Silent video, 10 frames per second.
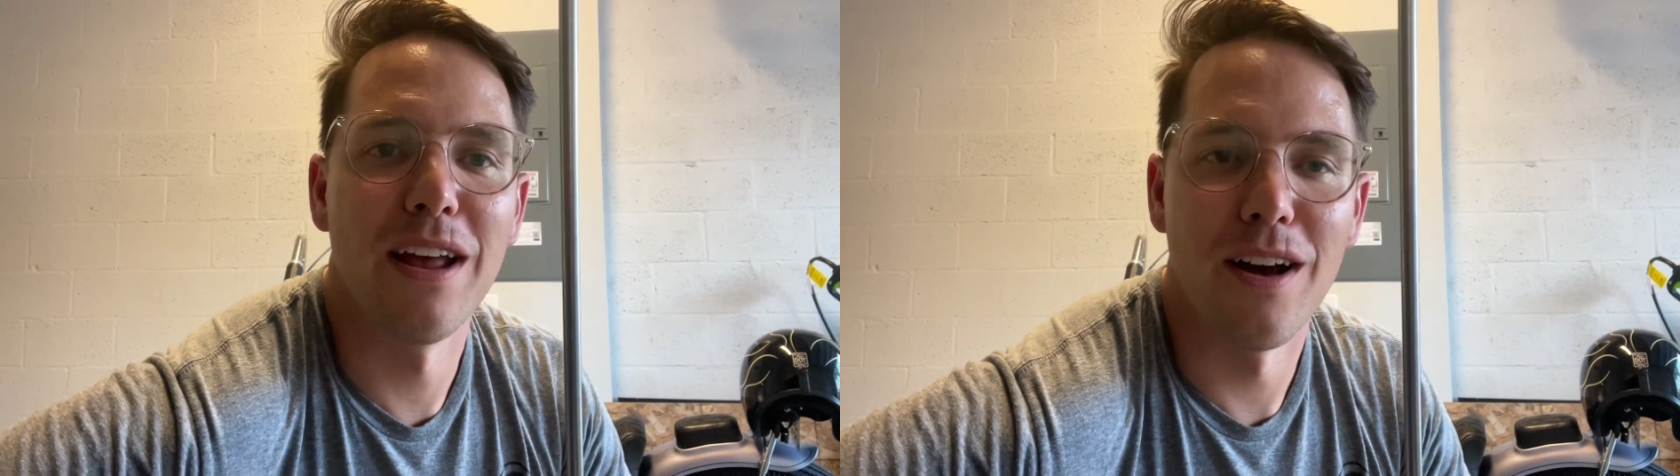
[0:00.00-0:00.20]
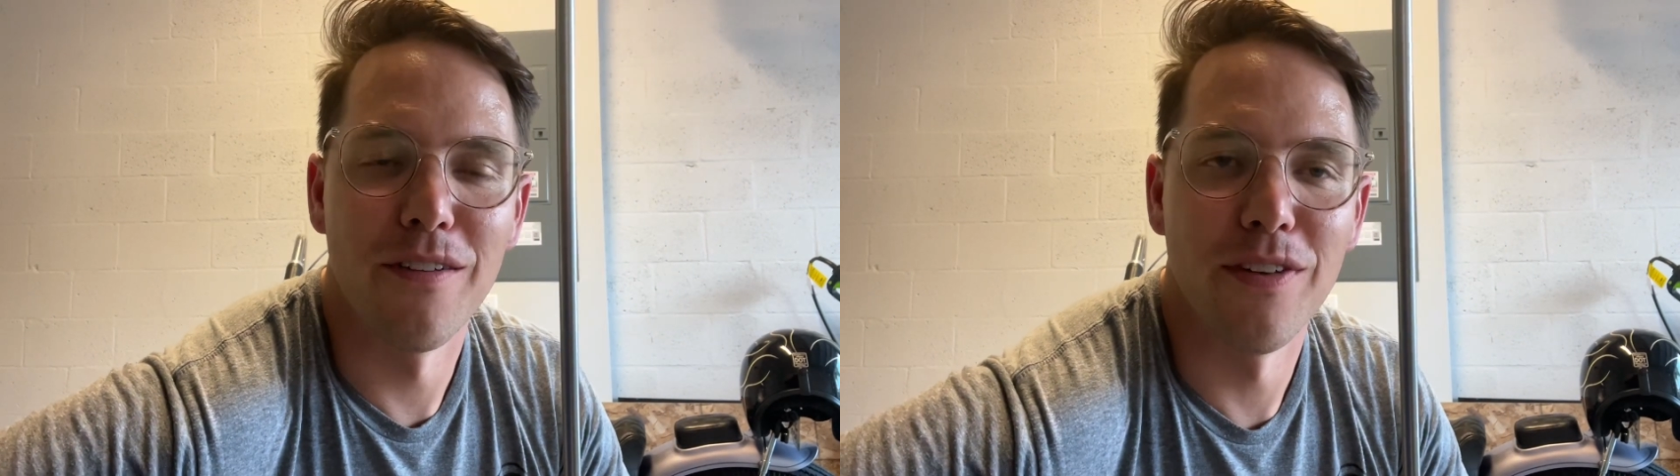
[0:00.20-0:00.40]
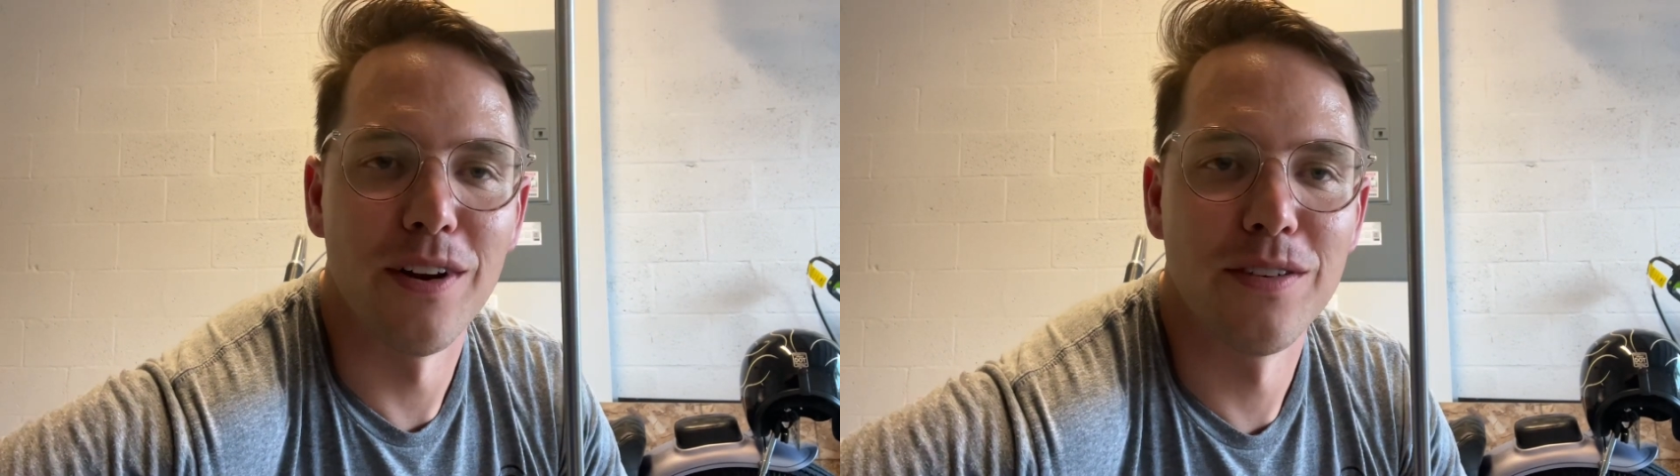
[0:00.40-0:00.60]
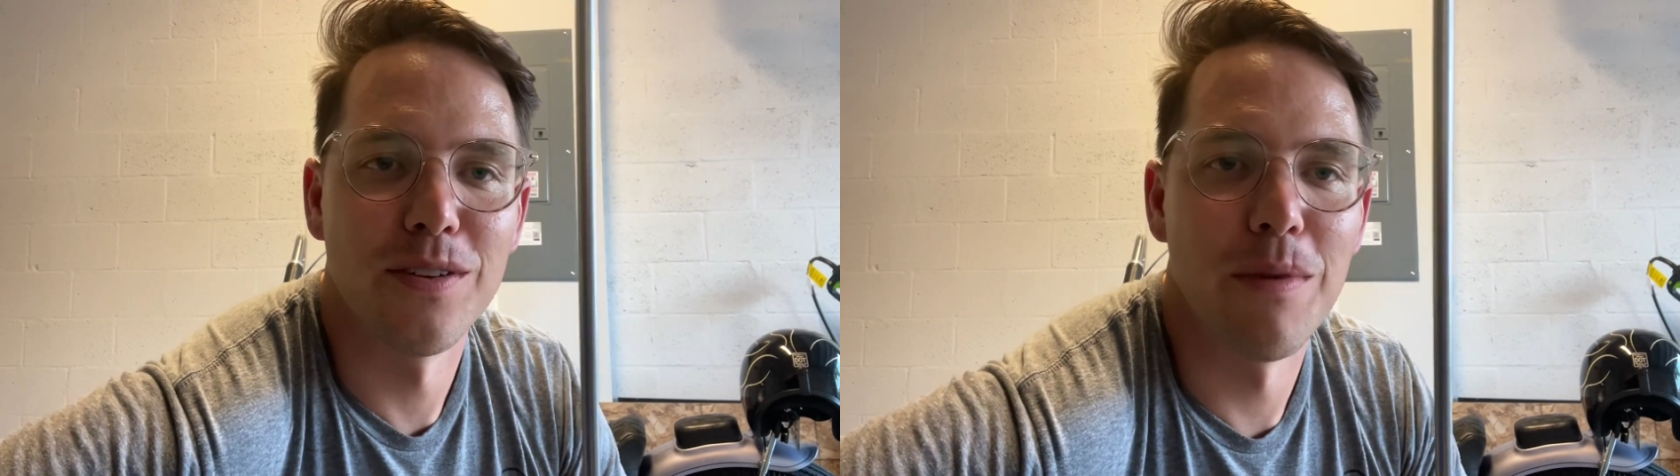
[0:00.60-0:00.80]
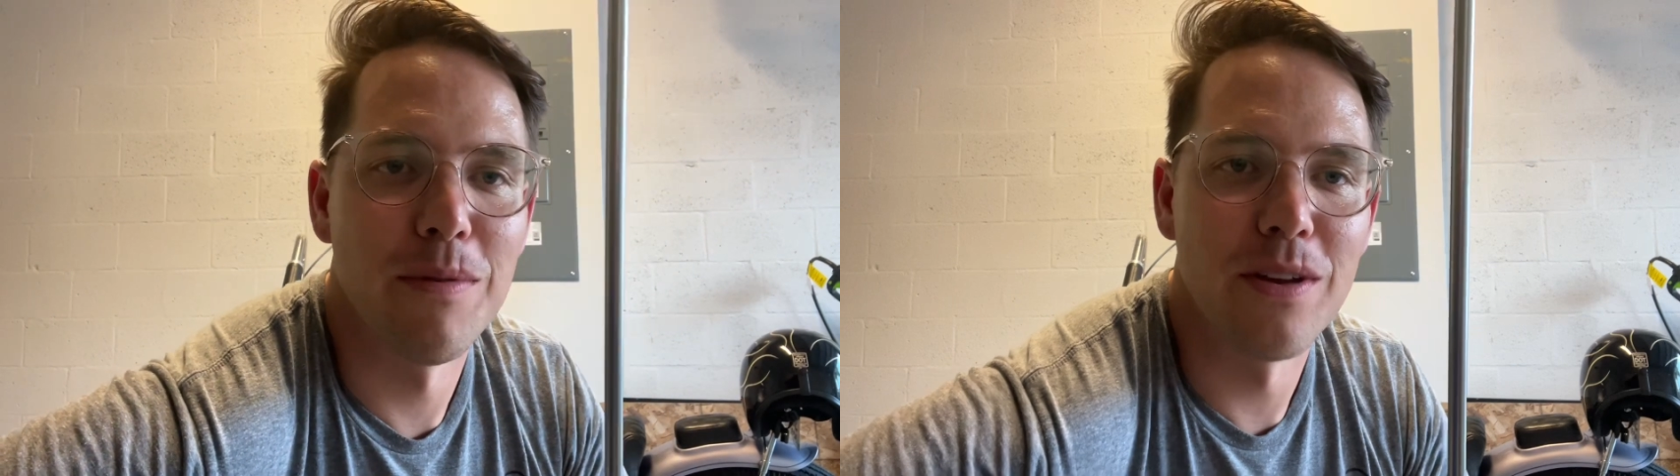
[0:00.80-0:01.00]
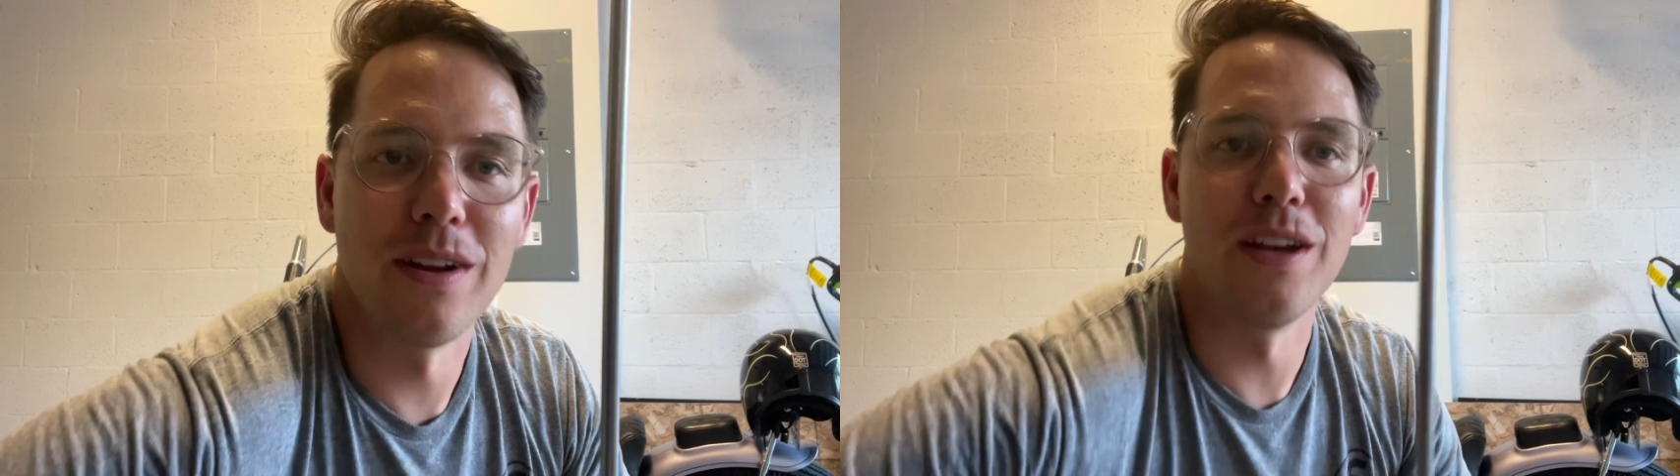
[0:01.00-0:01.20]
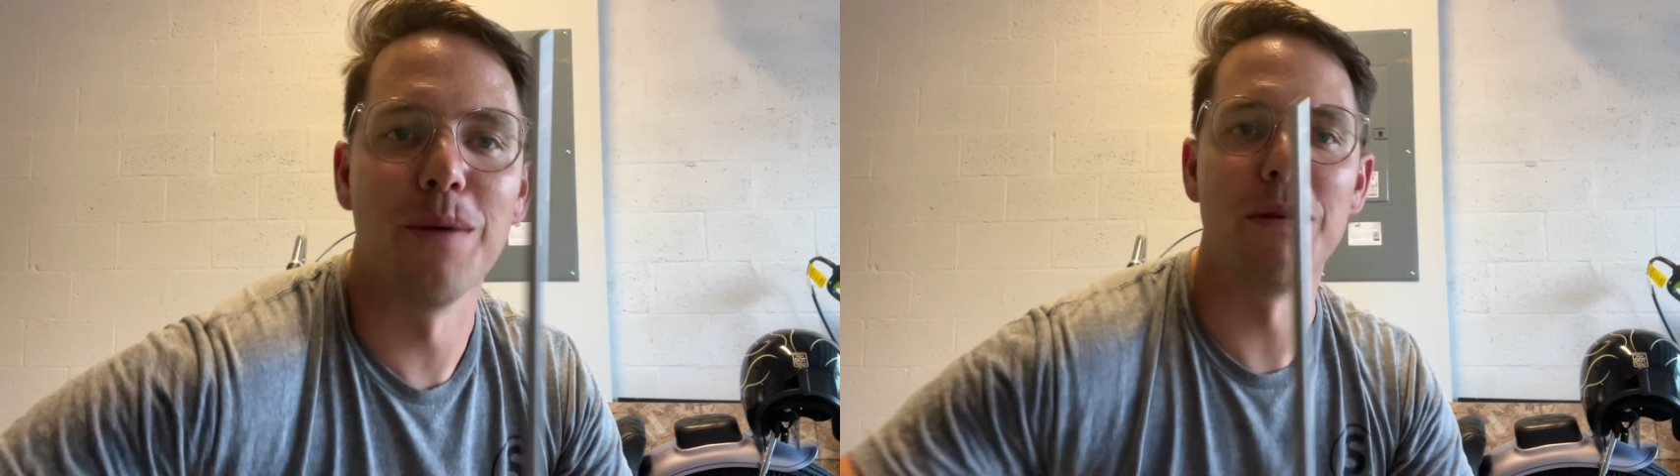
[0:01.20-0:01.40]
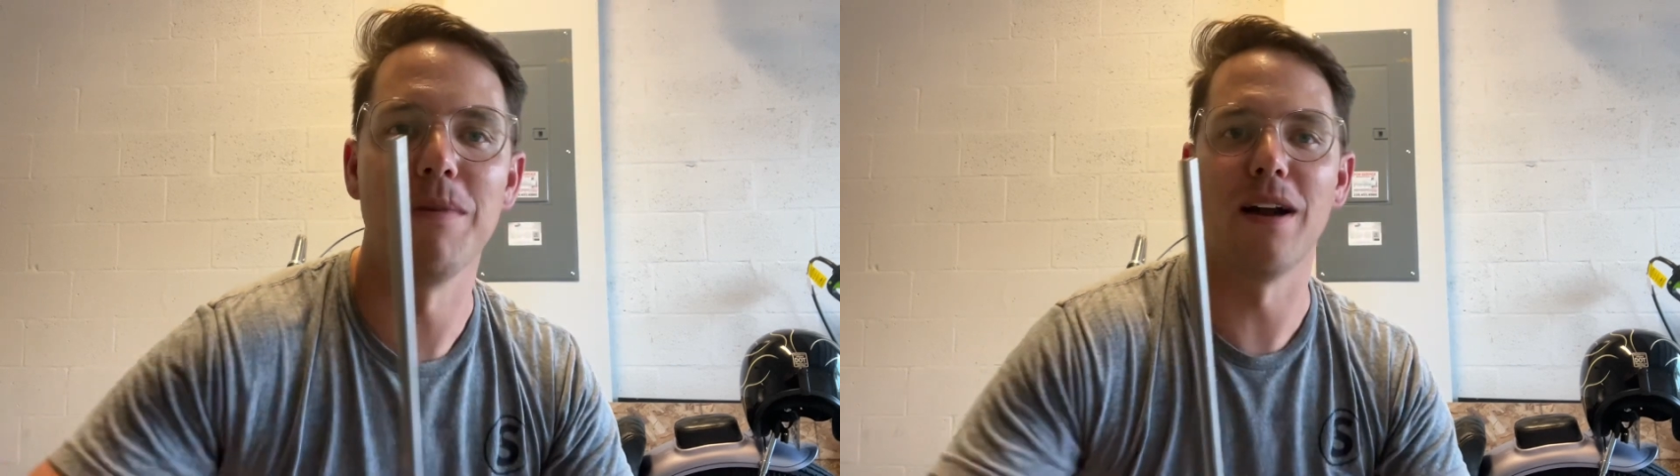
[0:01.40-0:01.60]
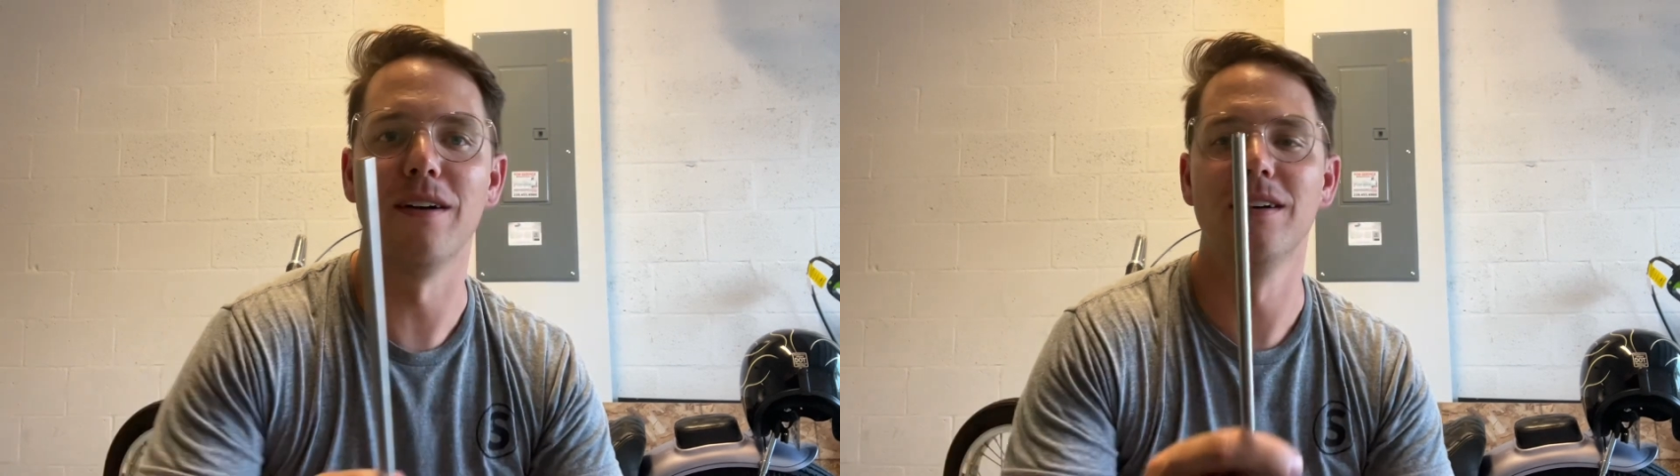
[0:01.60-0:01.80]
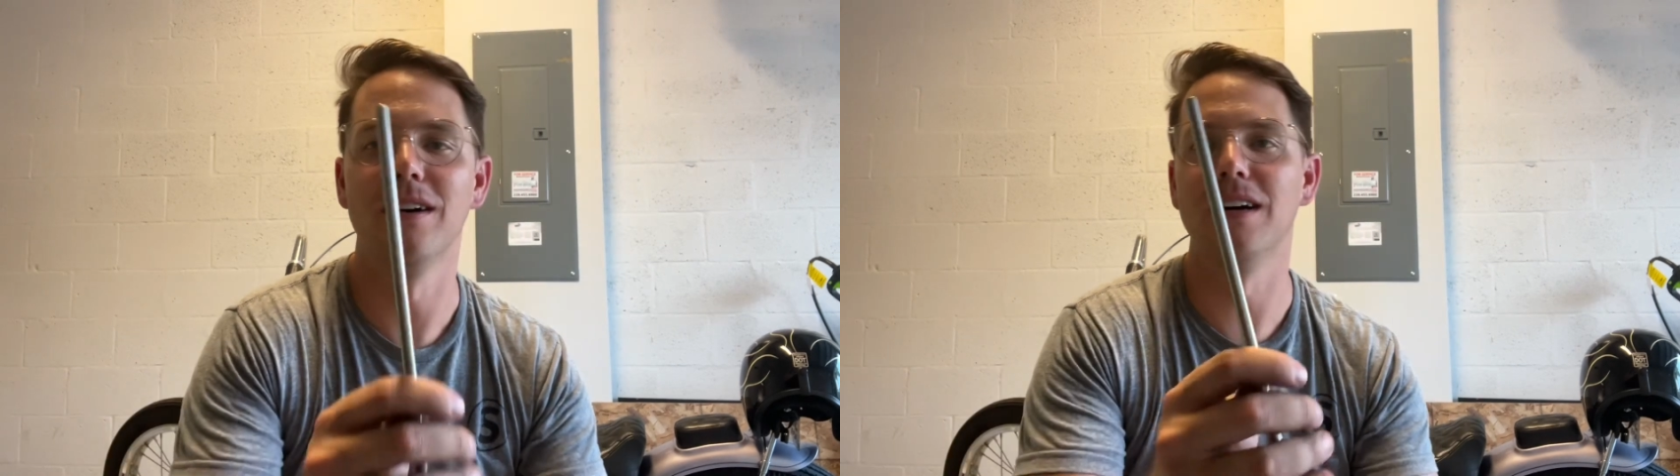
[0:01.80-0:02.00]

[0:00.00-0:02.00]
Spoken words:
off here so maybe you can hear me better.